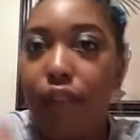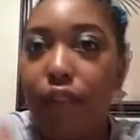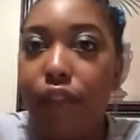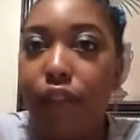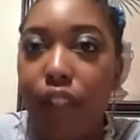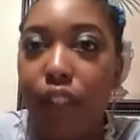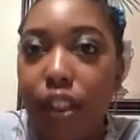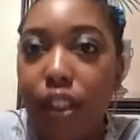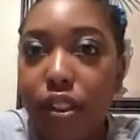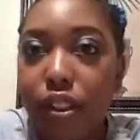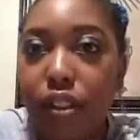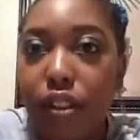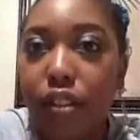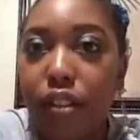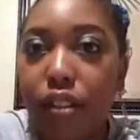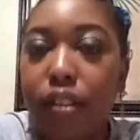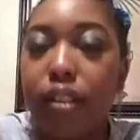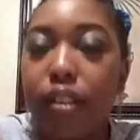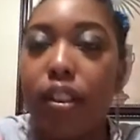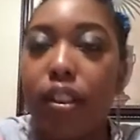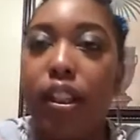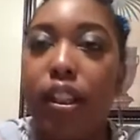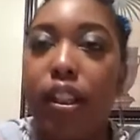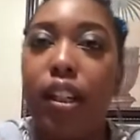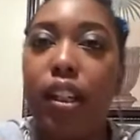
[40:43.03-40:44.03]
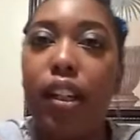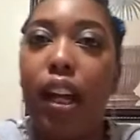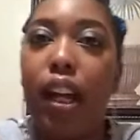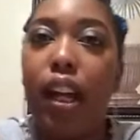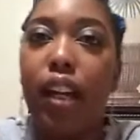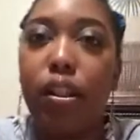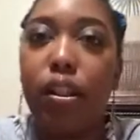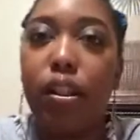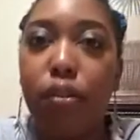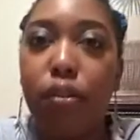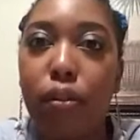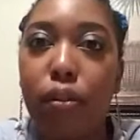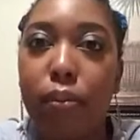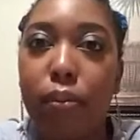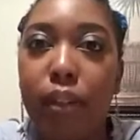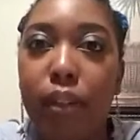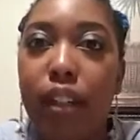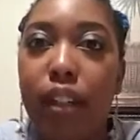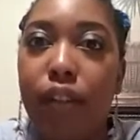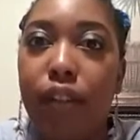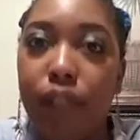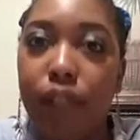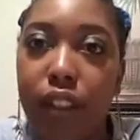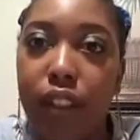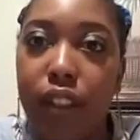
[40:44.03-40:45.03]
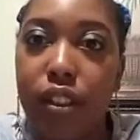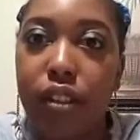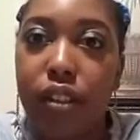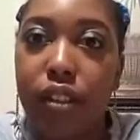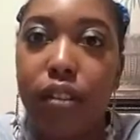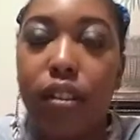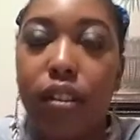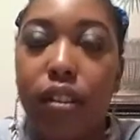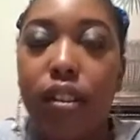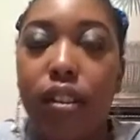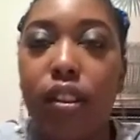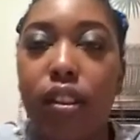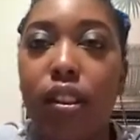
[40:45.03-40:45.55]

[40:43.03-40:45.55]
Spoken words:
features and not European features.